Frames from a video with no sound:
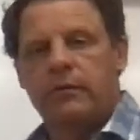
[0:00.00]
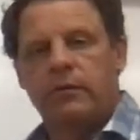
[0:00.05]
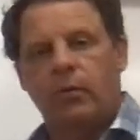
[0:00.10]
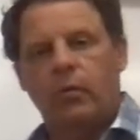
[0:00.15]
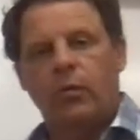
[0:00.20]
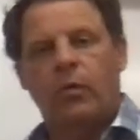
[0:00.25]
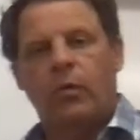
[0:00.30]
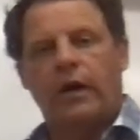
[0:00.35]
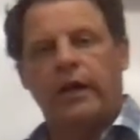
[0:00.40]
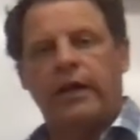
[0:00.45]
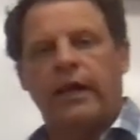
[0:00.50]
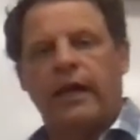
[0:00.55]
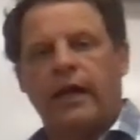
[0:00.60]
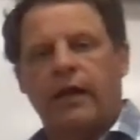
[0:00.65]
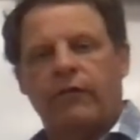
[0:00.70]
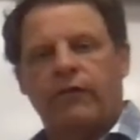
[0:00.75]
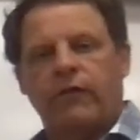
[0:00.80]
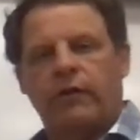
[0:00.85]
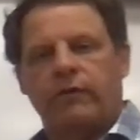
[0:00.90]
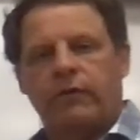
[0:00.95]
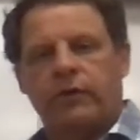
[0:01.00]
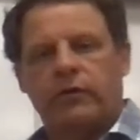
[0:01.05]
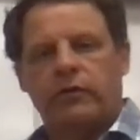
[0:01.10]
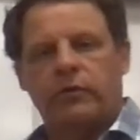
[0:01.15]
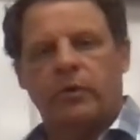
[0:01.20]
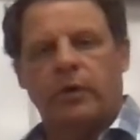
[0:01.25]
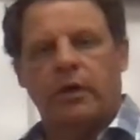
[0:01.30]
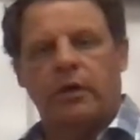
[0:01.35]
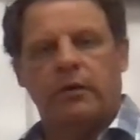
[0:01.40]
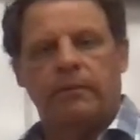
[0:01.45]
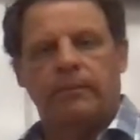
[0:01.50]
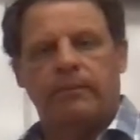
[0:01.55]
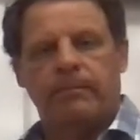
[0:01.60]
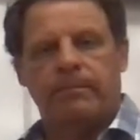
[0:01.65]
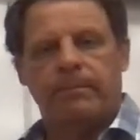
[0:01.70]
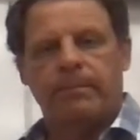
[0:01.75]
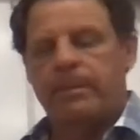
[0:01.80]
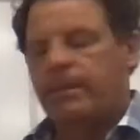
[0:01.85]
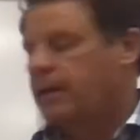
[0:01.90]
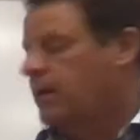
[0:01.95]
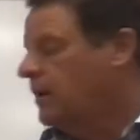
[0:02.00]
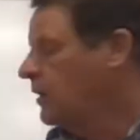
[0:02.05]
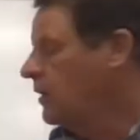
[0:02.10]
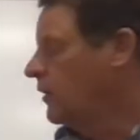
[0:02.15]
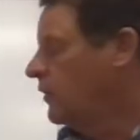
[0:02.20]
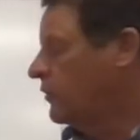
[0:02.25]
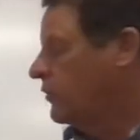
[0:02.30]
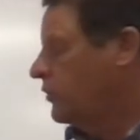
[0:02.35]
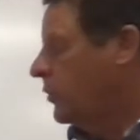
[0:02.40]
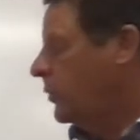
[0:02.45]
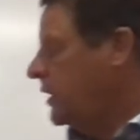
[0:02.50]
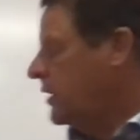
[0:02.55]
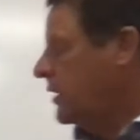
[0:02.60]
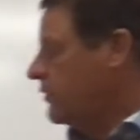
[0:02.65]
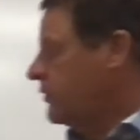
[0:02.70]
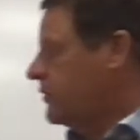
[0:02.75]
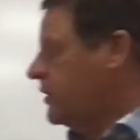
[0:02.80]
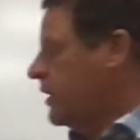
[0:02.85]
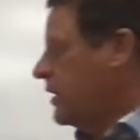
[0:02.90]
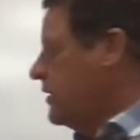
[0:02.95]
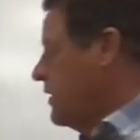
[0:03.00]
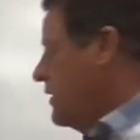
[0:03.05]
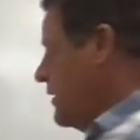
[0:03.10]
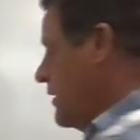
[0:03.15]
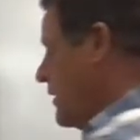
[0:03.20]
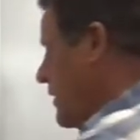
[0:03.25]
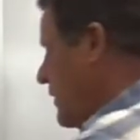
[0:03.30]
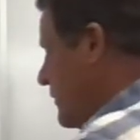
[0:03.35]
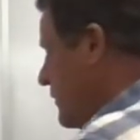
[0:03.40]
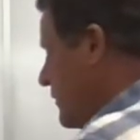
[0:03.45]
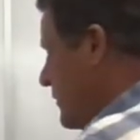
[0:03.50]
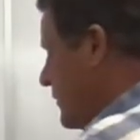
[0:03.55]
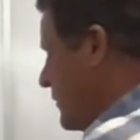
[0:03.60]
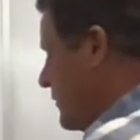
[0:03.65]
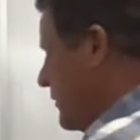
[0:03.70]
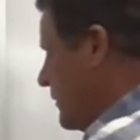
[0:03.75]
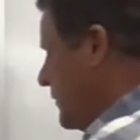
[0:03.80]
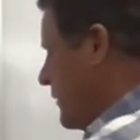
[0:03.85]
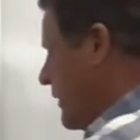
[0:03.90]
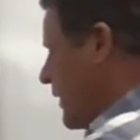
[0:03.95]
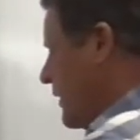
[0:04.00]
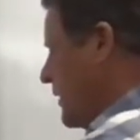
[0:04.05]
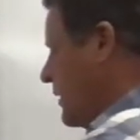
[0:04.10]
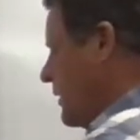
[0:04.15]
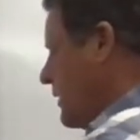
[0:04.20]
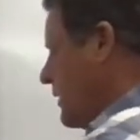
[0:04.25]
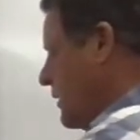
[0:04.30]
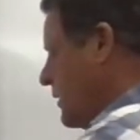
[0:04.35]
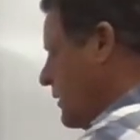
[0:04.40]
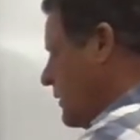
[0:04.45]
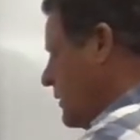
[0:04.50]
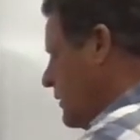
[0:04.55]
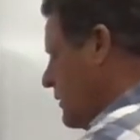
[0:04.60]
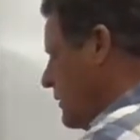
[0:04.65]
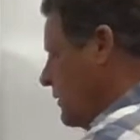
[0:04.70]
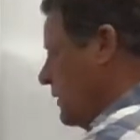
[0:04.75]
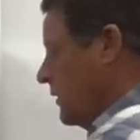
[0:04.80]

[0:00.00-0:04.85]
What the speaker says: 1/2 mv squared. So we can say this right here